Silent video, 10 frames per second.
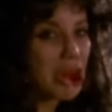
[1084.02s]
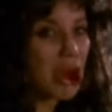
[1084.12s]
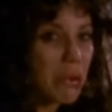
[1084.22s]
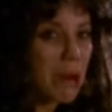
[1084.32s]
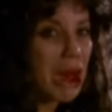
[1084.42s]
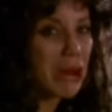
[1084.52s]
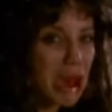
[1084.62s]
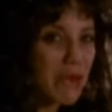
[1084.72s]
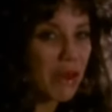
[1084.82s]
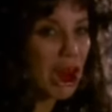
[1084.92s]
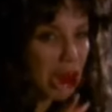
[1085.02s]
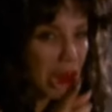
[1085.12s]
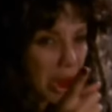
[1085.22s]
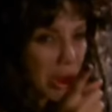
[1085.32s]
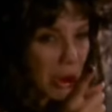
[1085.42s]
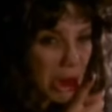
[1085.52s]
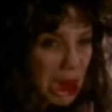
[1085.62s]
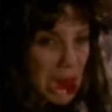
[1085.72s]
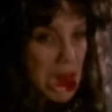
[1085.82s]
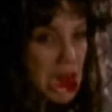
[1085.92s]
to maybe fuck you,
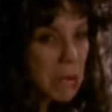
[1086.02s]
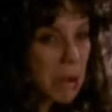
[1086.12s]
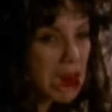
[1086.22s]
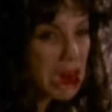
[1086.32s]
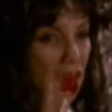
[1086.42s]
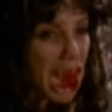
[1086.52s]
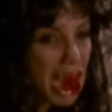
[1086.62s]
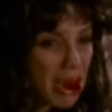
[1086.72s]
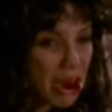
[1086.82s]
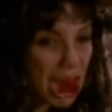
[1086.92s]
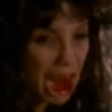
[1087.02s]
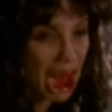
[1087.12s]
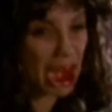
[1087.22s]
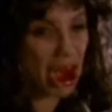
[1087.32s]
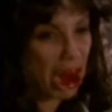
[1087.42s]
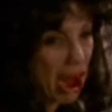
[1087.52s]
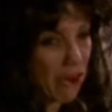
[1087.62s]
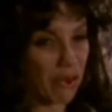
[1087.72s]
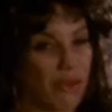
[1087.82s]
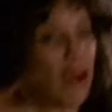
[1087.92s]
but now I'm gonna